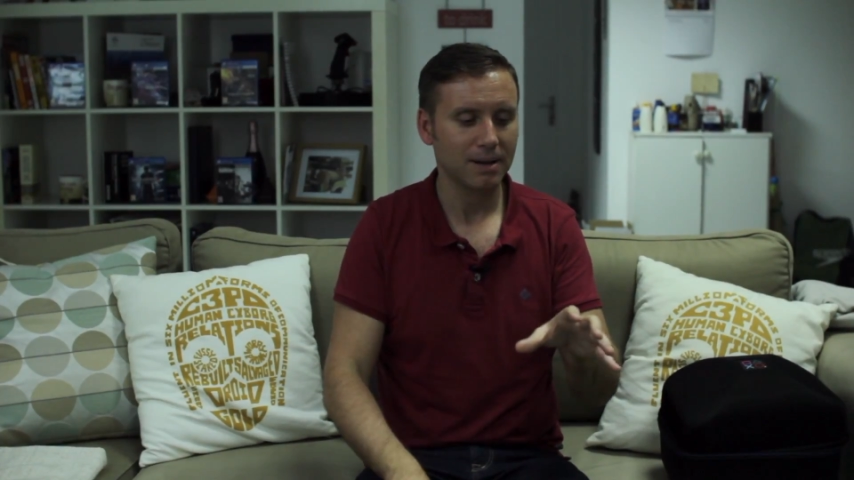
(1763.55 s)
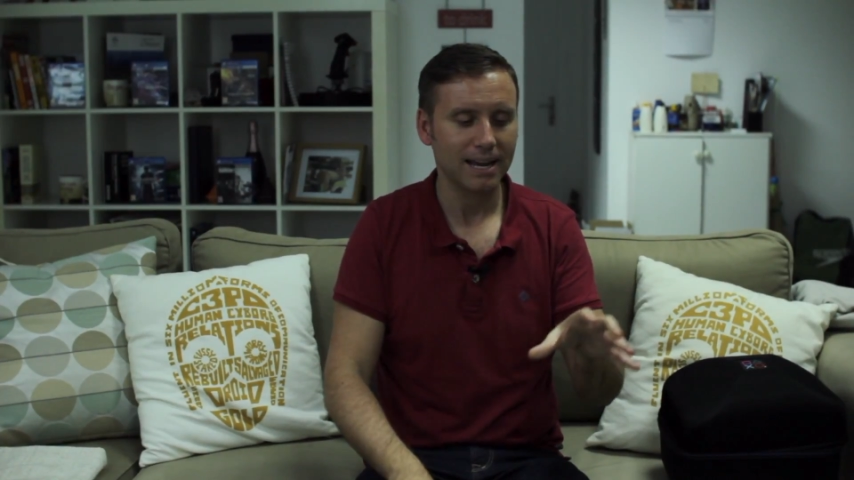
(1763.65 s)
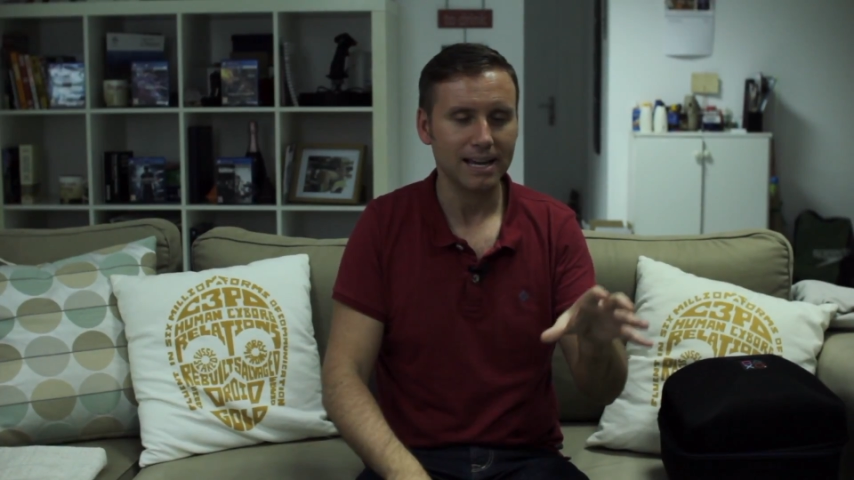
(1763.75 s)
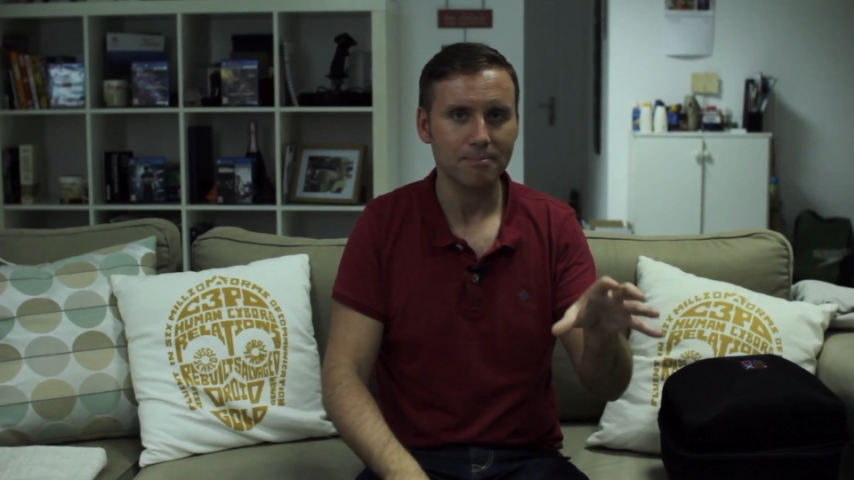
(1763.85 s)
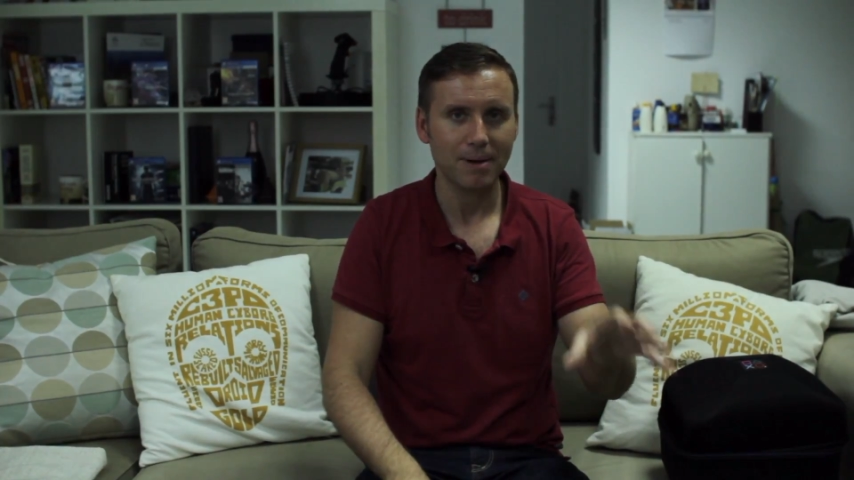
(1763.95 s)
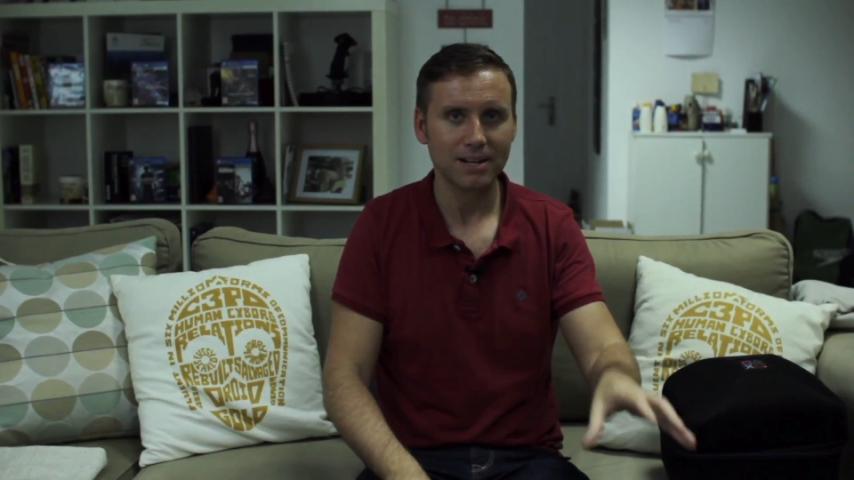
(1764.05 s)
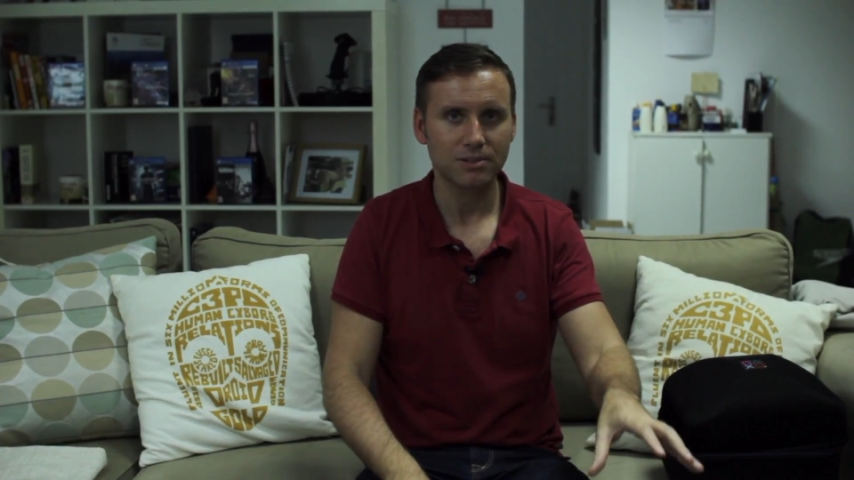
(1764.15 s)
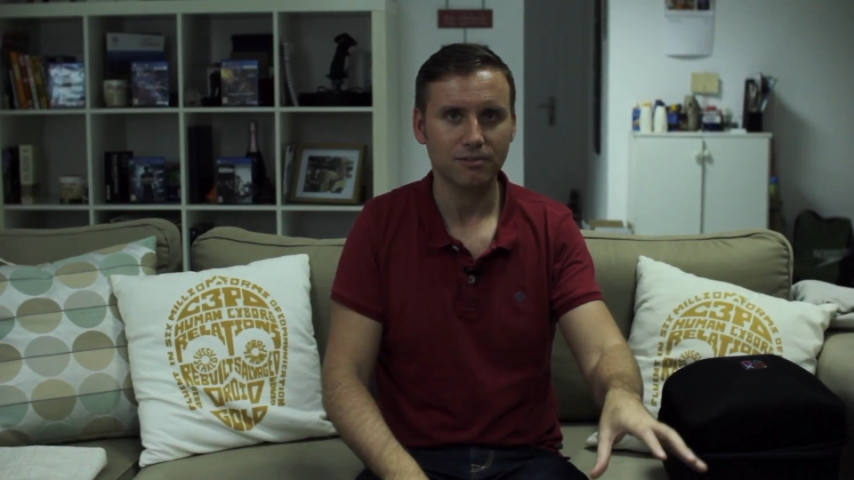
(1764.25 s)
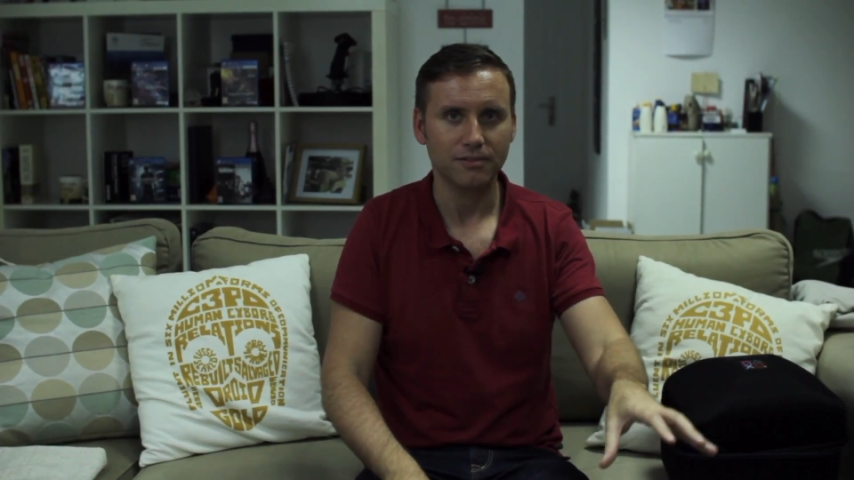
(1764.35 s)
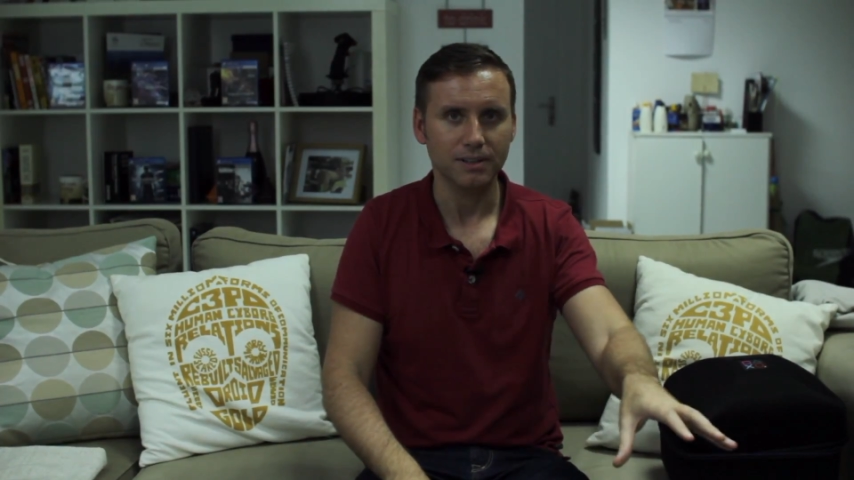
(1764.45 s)
playing
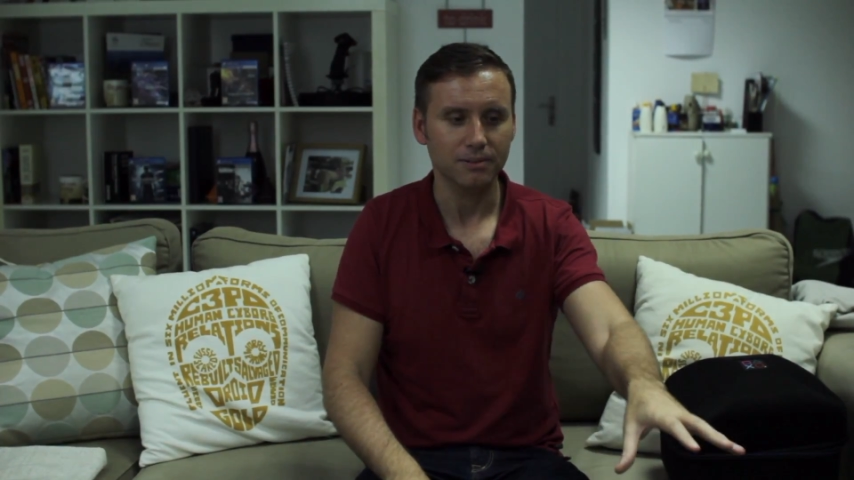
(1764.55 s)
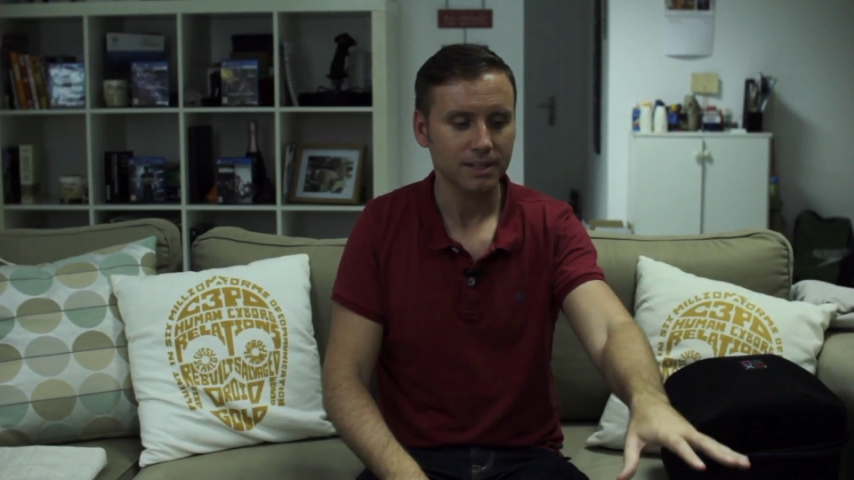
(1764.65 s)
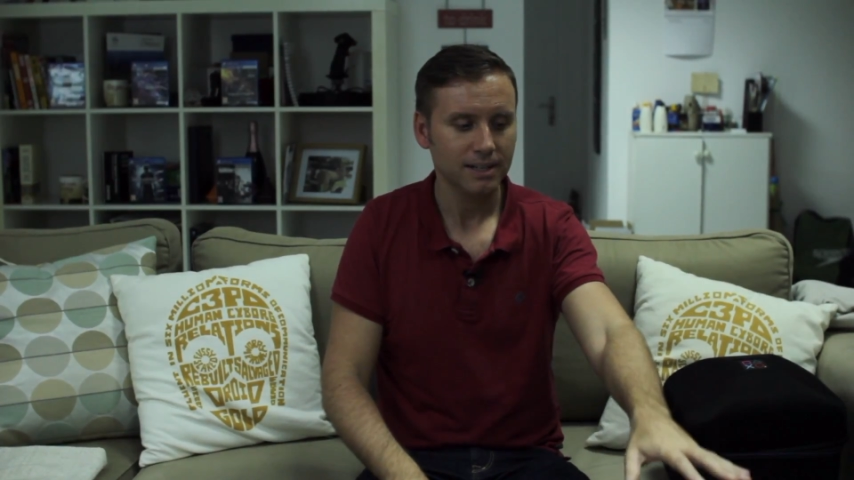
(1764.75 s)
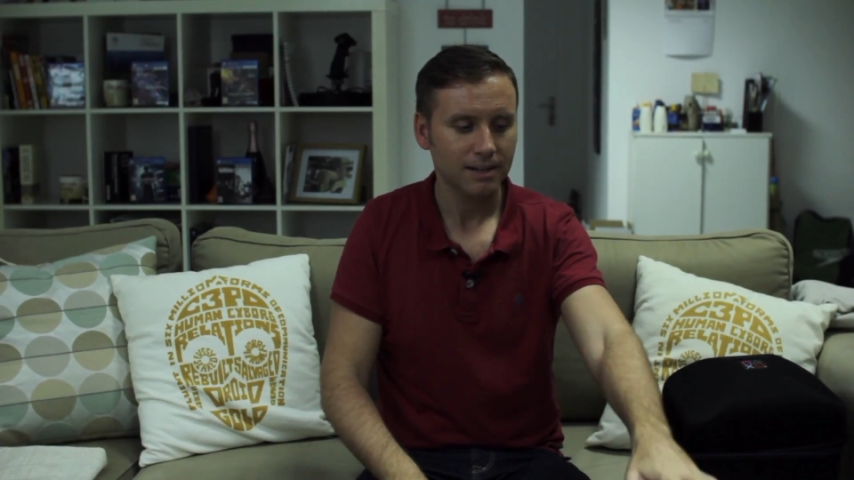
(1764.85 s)
Battlefield